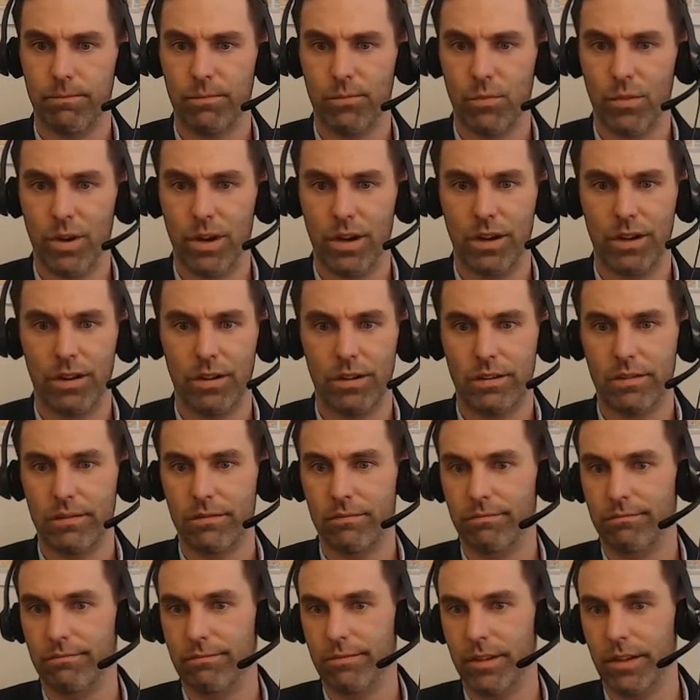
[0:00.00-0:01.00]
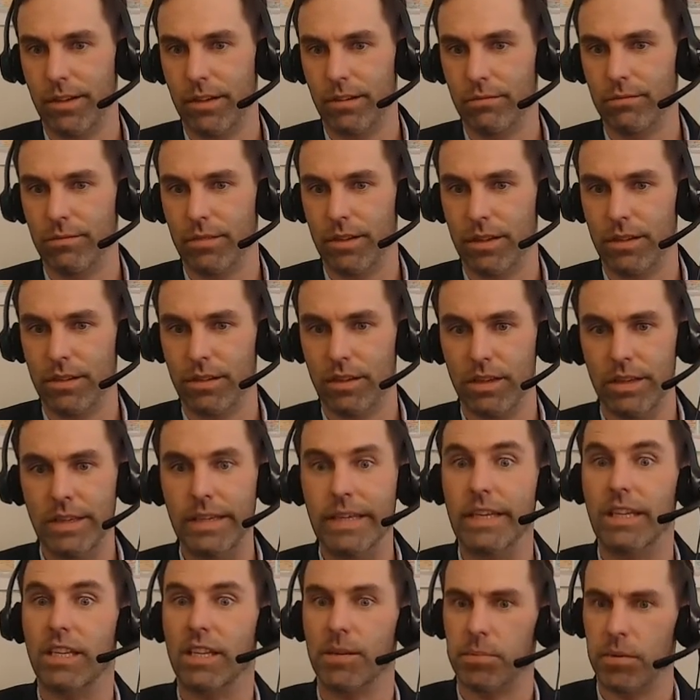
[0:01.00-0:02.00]
where you
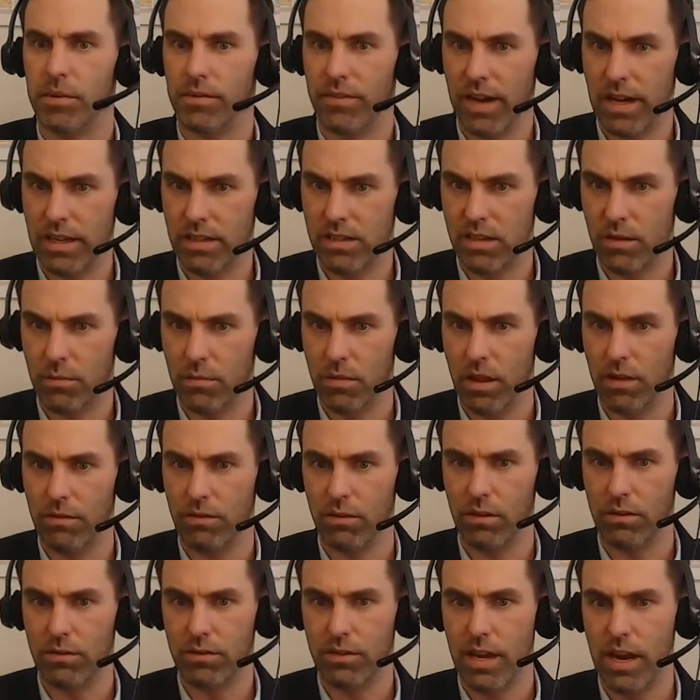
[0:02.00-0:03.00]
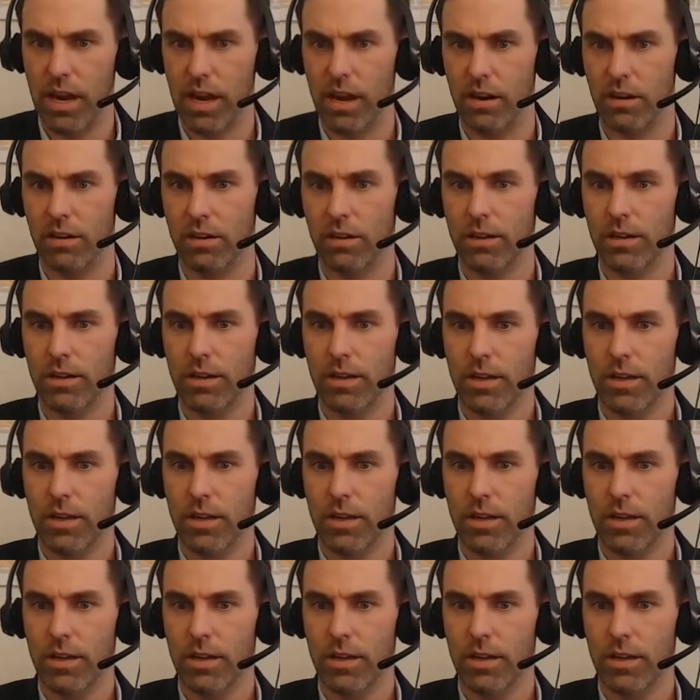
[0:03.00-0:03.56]
need to provide some level of care,